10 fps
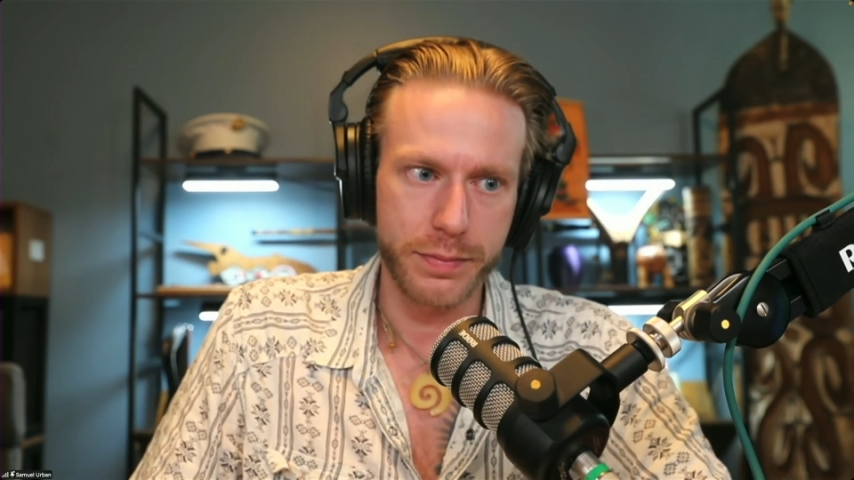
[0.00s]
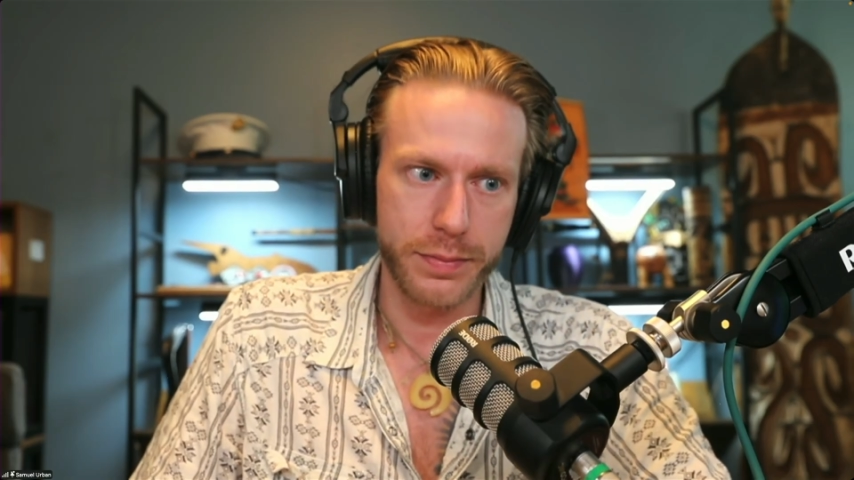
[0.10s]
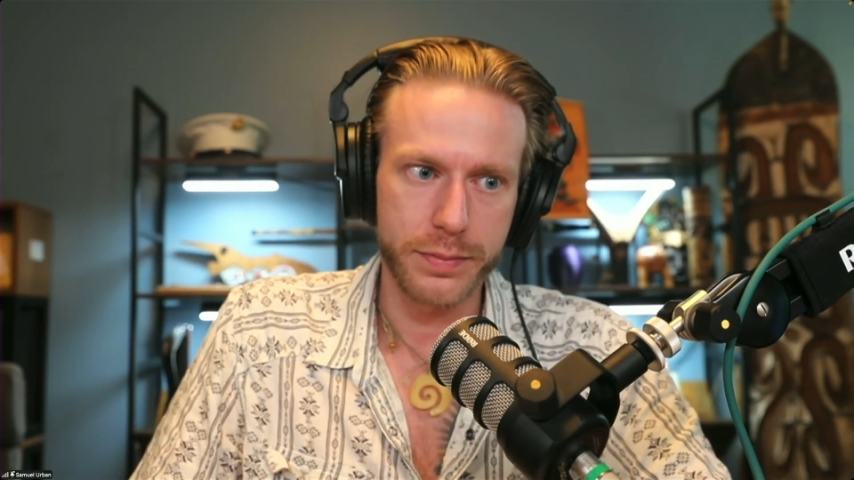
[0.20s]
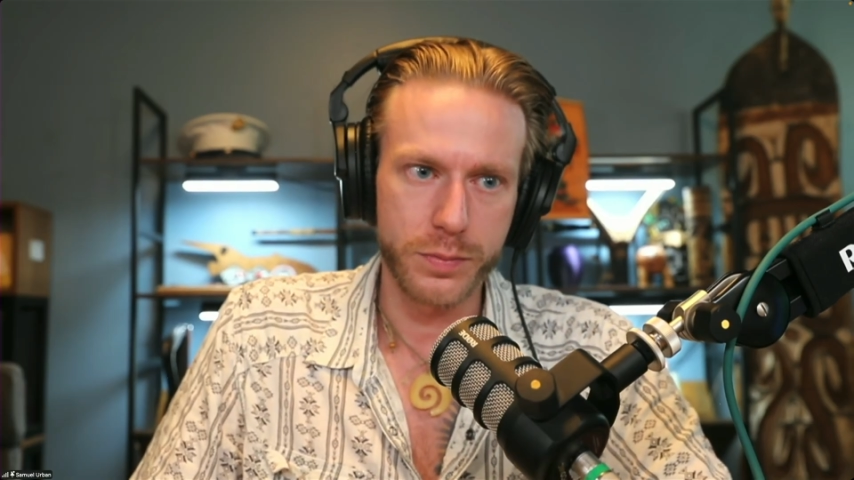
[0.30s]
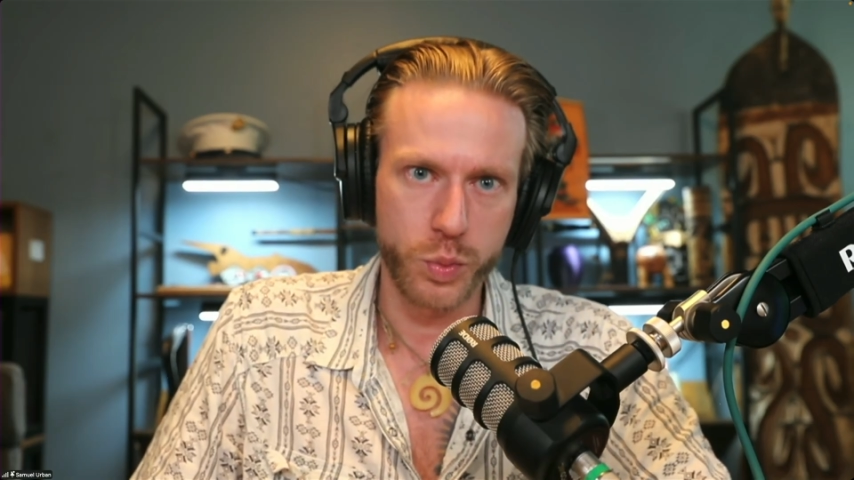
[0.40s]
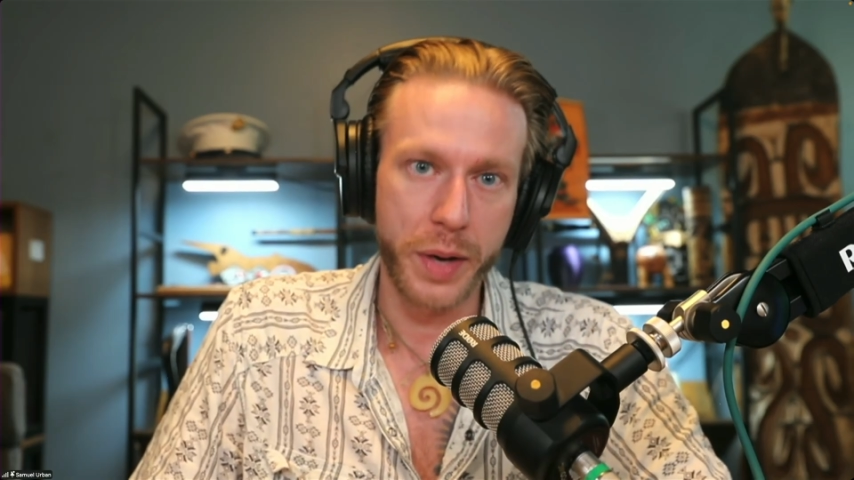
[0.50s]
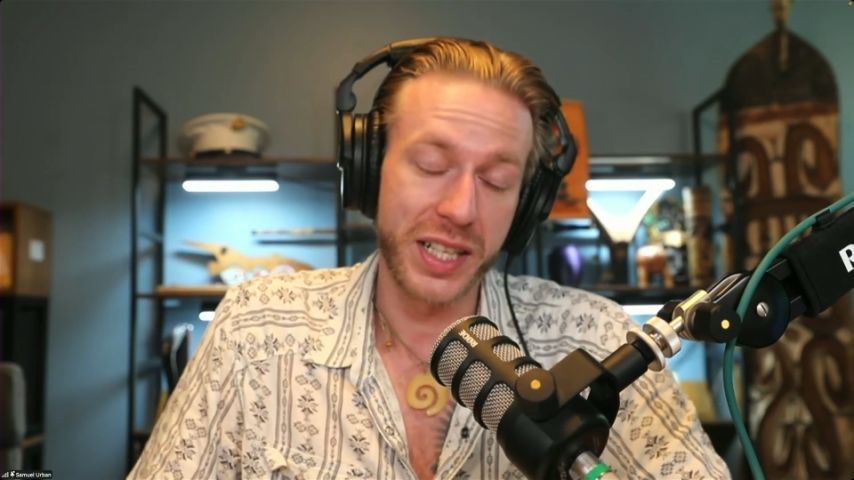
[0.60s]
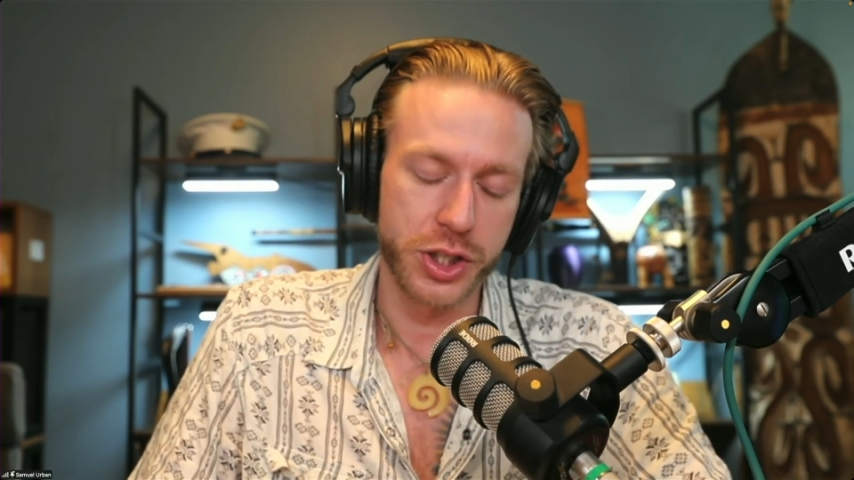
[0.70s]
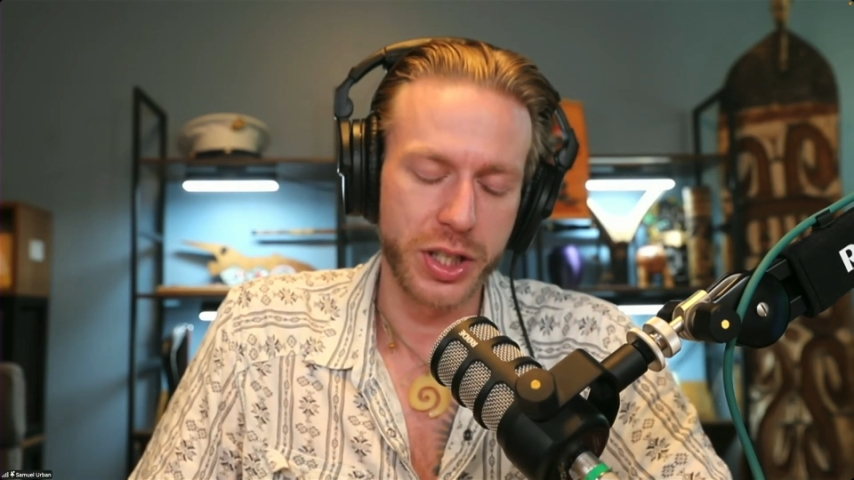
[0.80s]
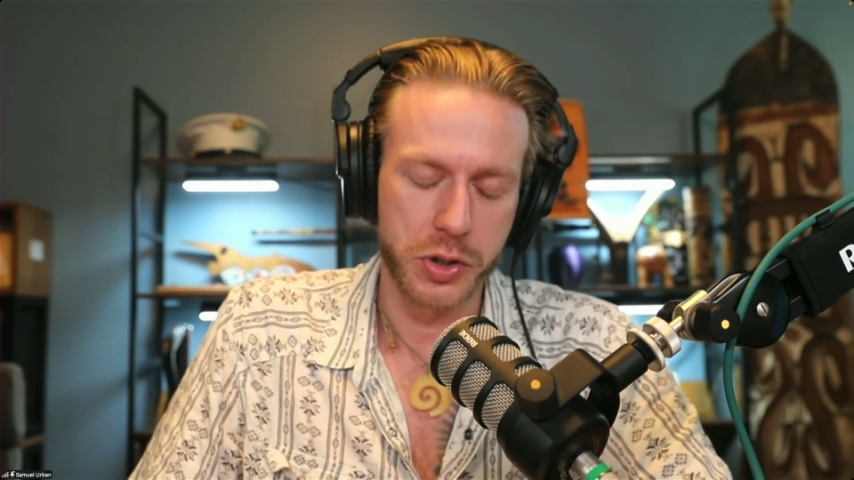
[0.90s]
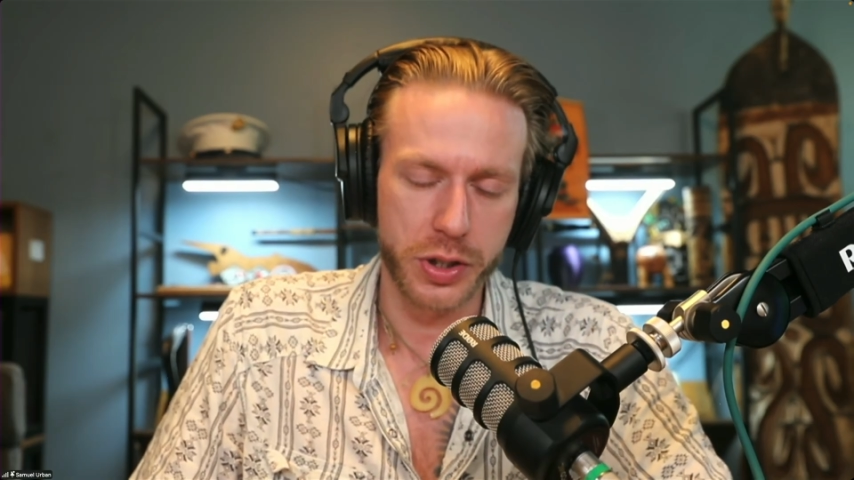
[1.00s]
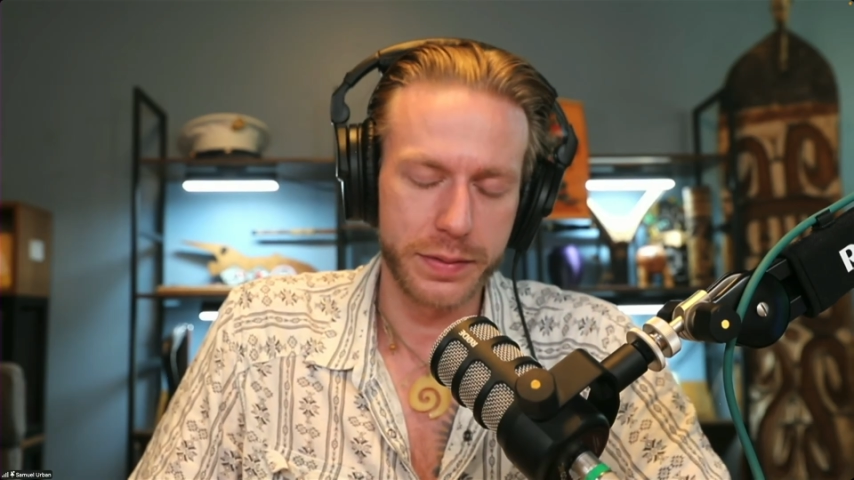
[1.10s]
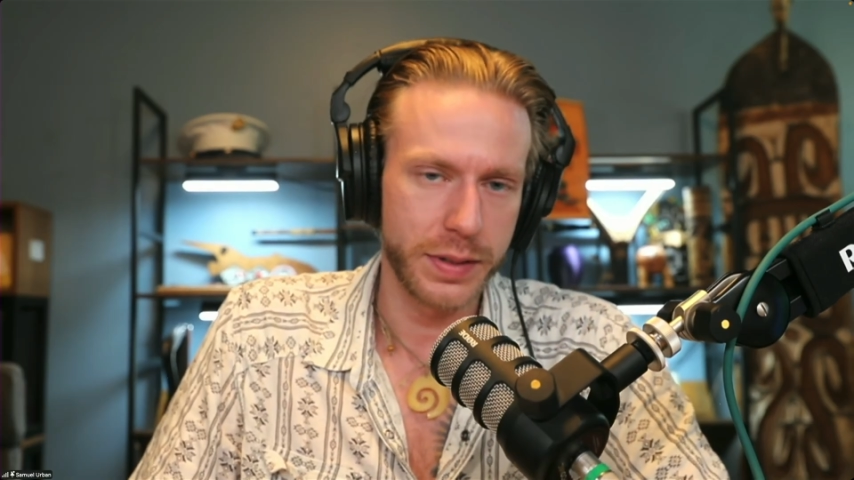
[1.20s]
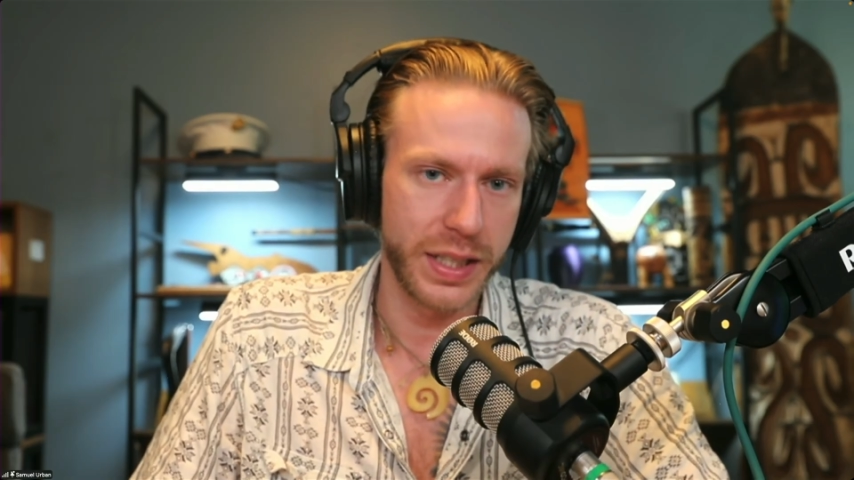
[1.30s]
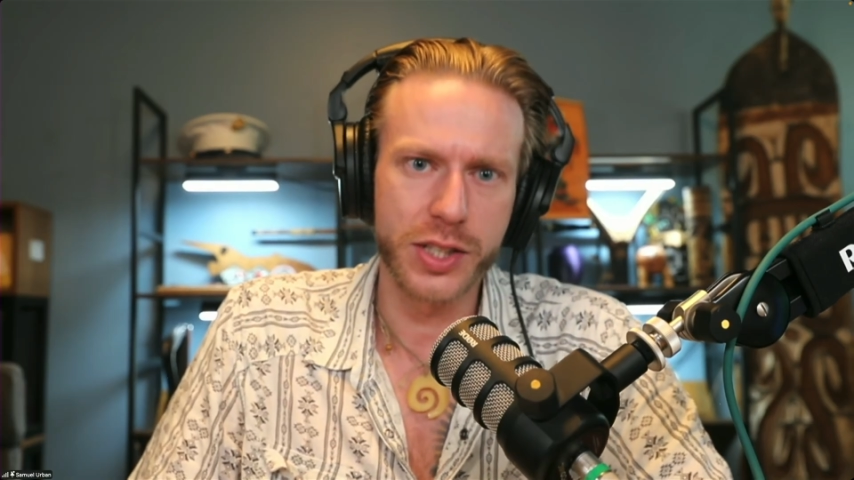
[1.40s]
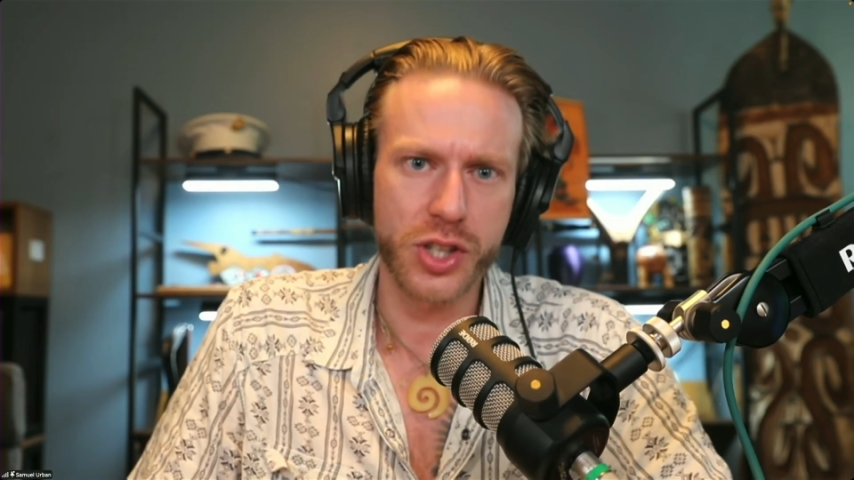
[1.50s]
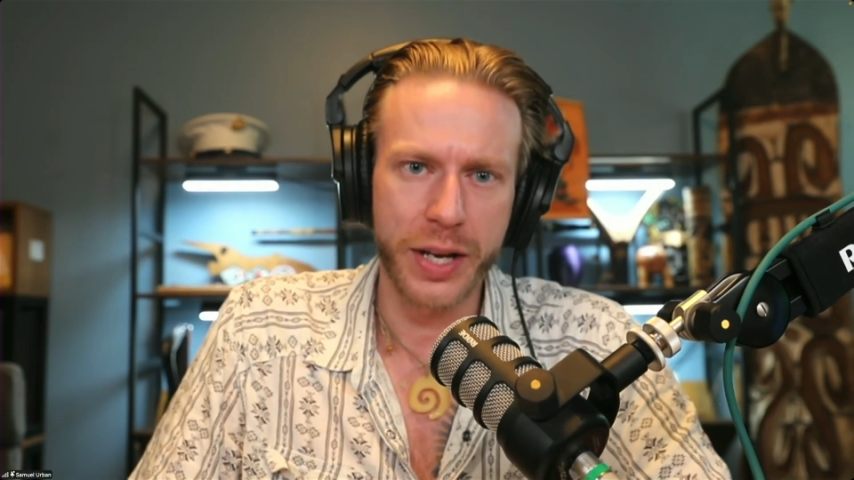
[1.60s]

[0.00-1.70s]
women and children. It